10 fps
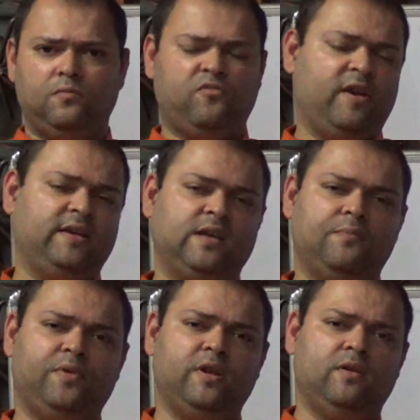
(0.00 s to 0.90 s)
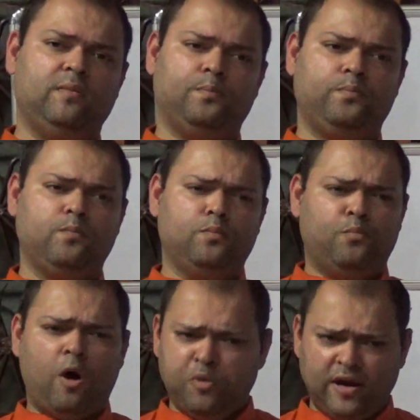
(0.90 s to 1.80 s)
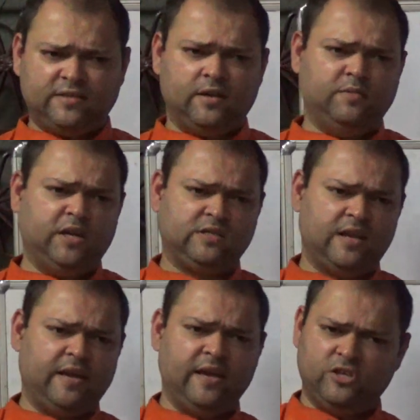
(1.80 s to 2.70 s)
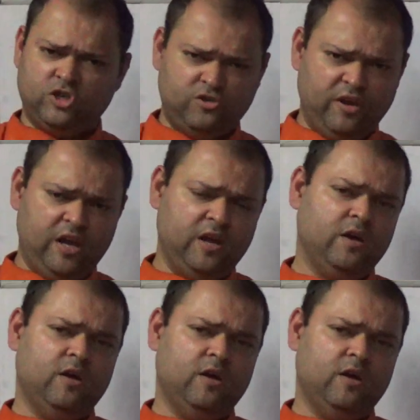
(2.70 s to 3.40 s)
For example, popular subjects like history,